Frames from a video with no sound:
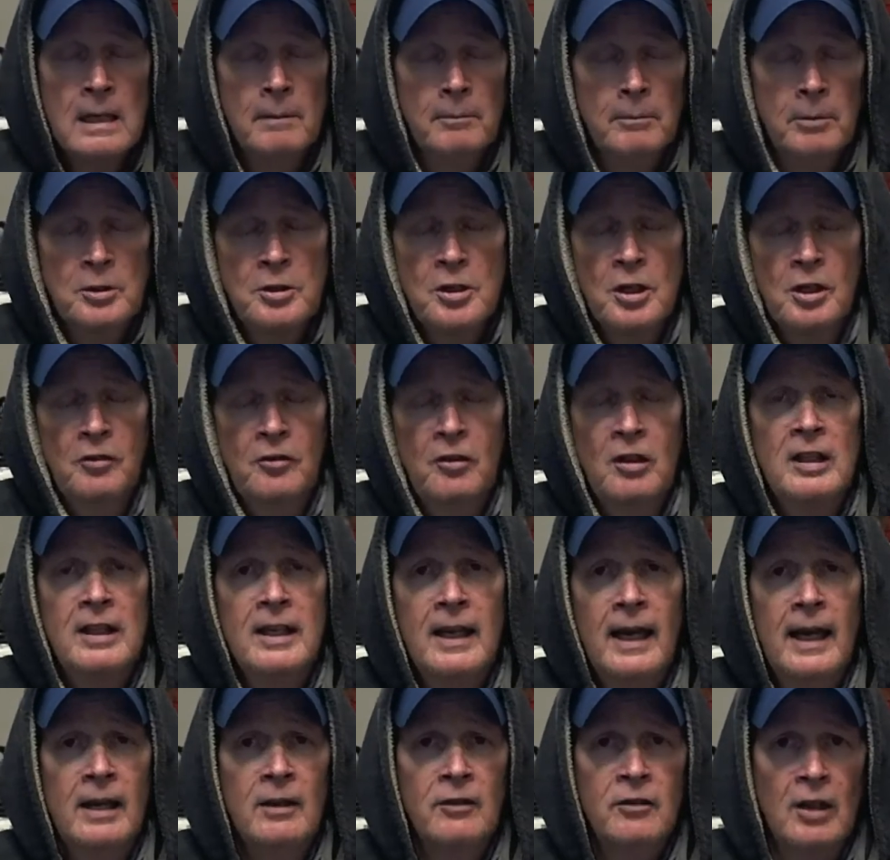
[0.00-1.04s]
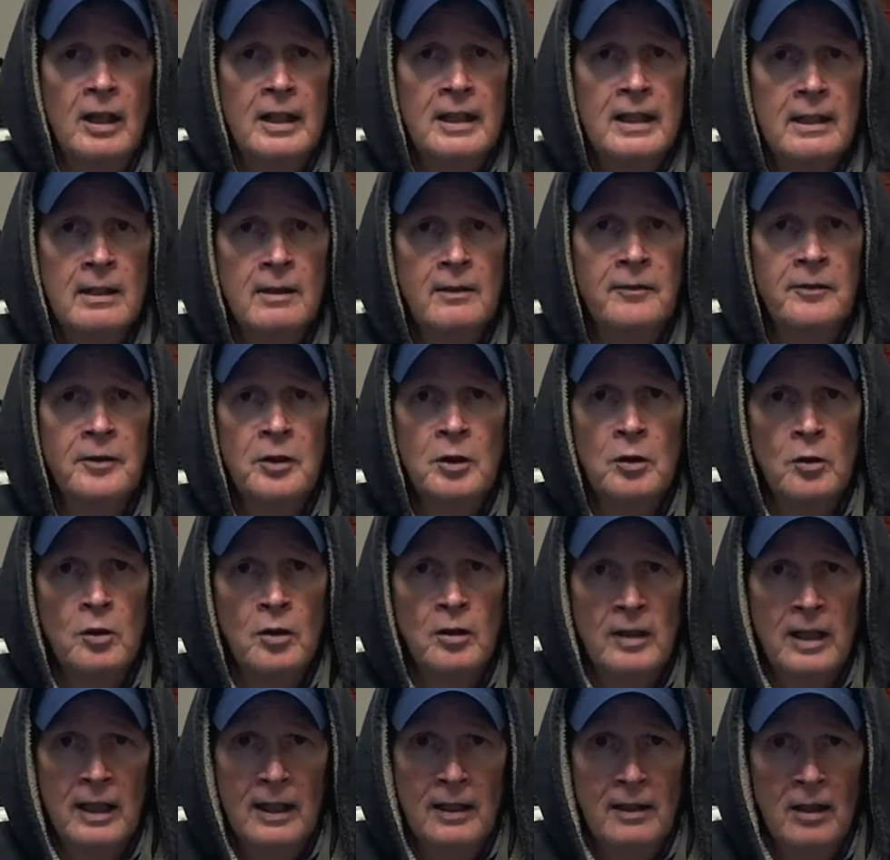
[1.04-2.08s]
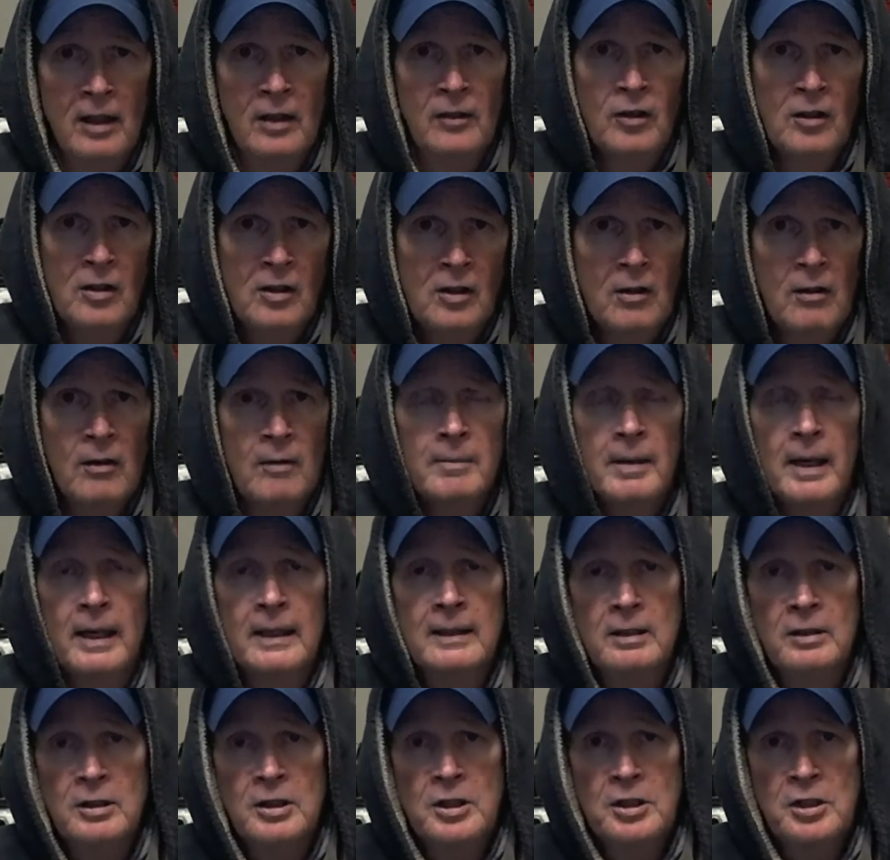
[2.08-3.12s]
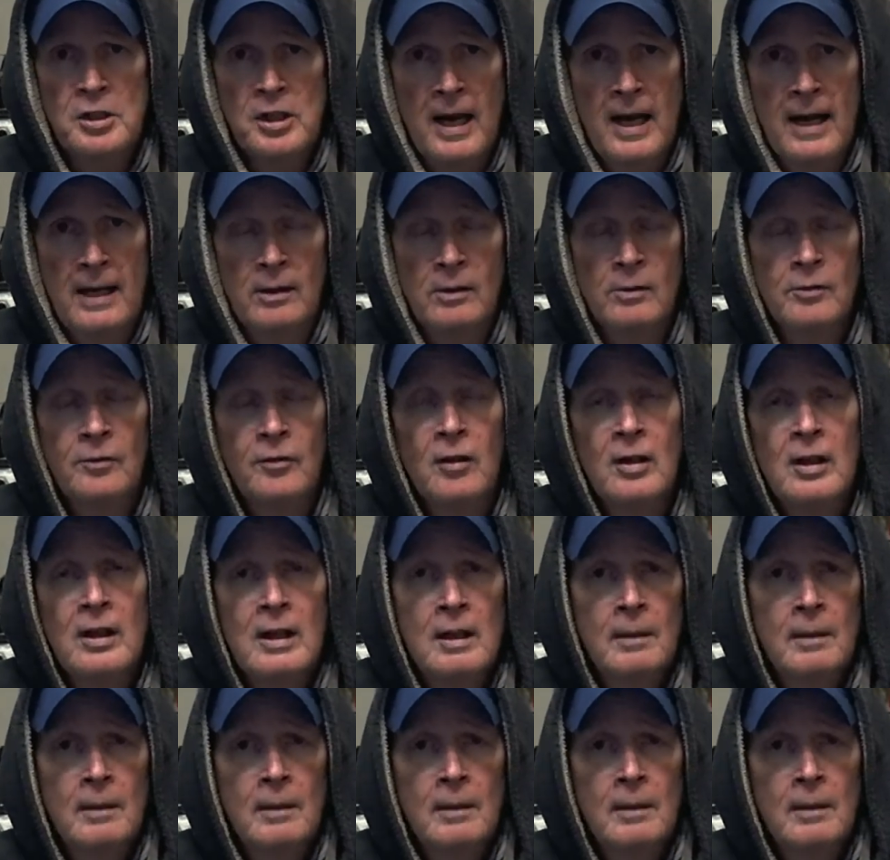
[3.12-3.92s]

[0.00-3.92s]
but just in case I get a viewer that doesn't know about these channels,